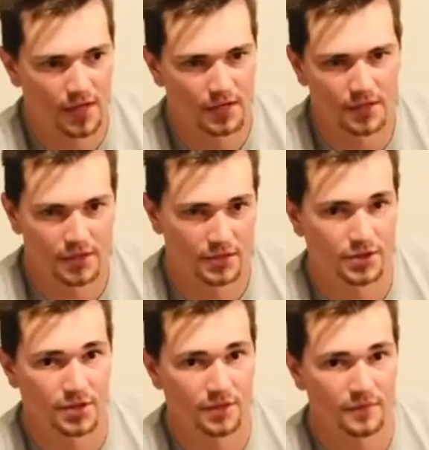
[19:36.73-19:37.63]
had to
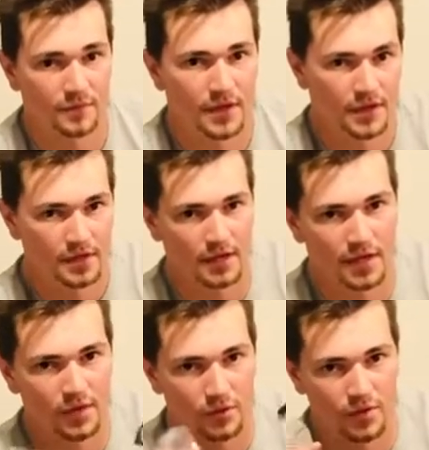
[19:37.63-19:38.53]
ditch them, and they
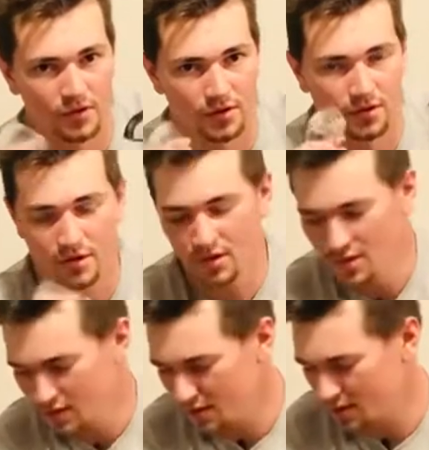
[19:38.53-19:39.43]
got to wear
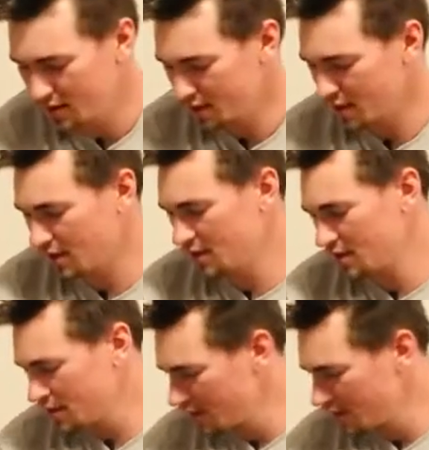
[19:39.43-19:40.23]
this kind.